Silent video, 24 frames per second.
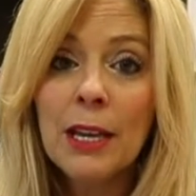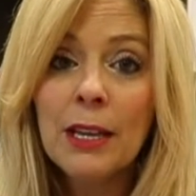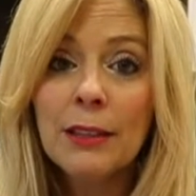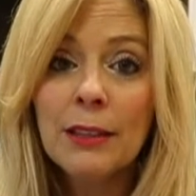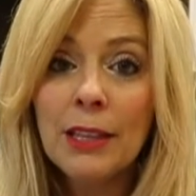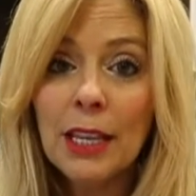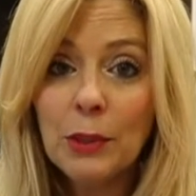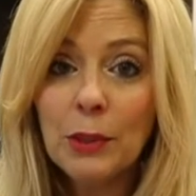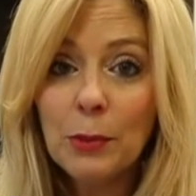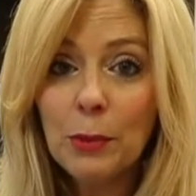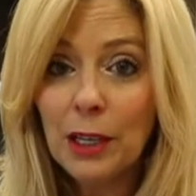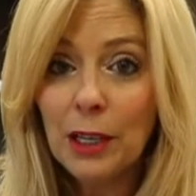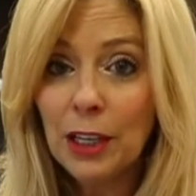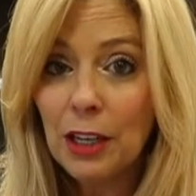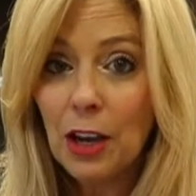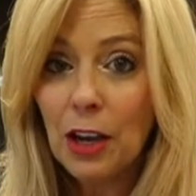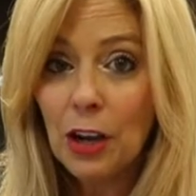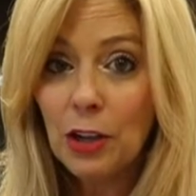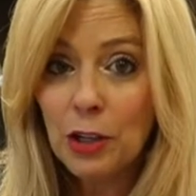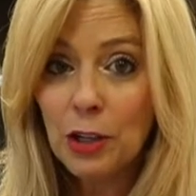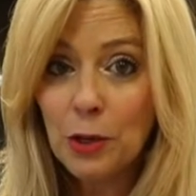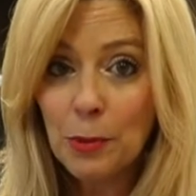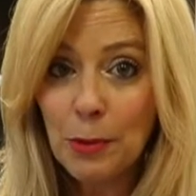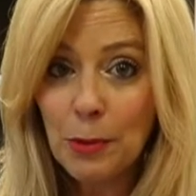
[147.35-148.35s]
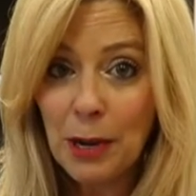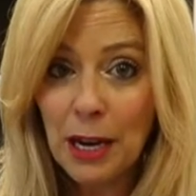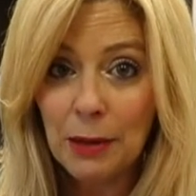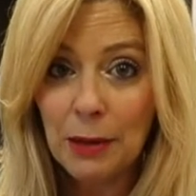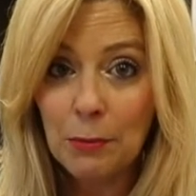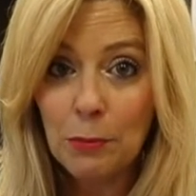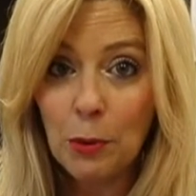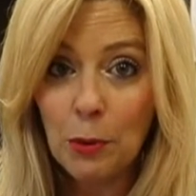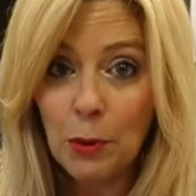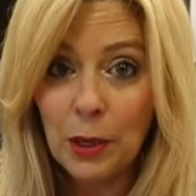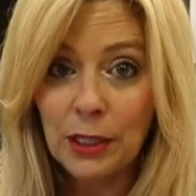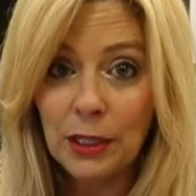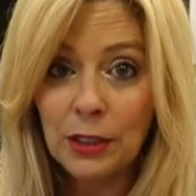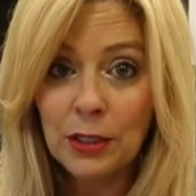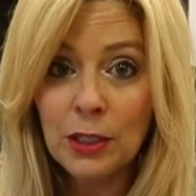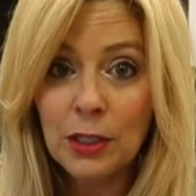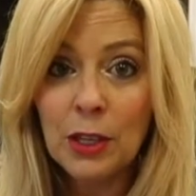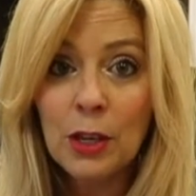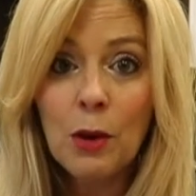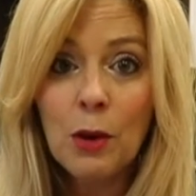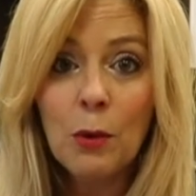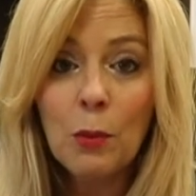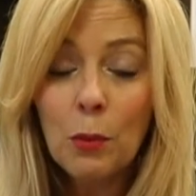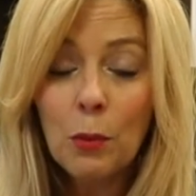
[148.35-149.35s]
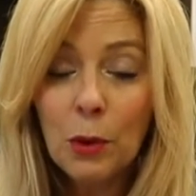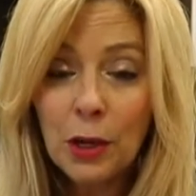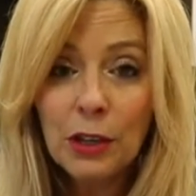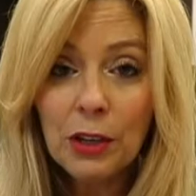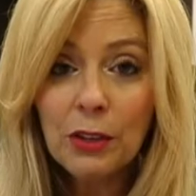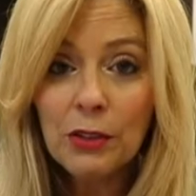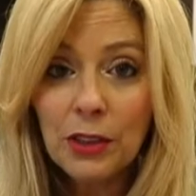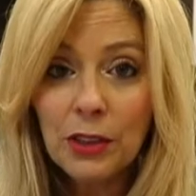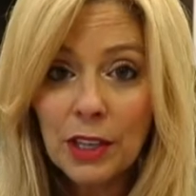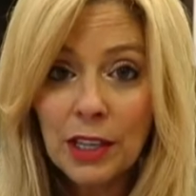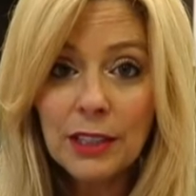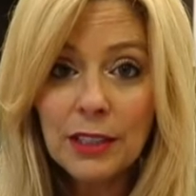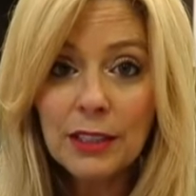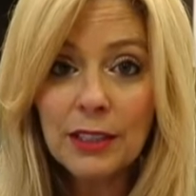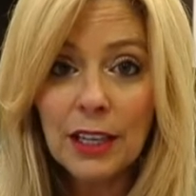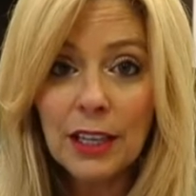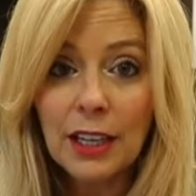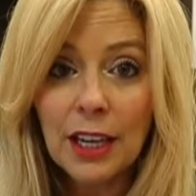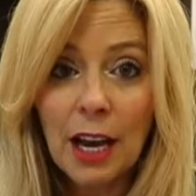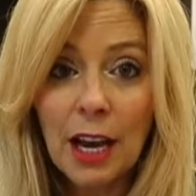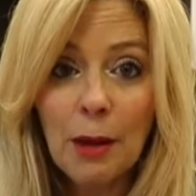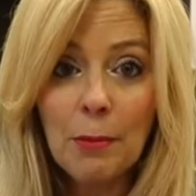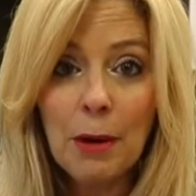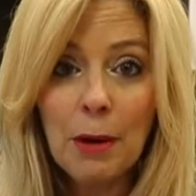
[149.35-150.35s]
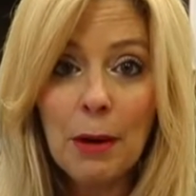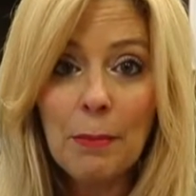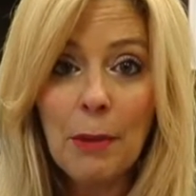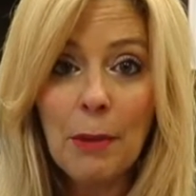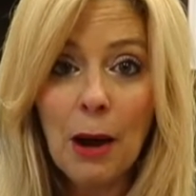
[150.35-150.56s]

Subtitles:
That's what I call your pain points. What are things that come up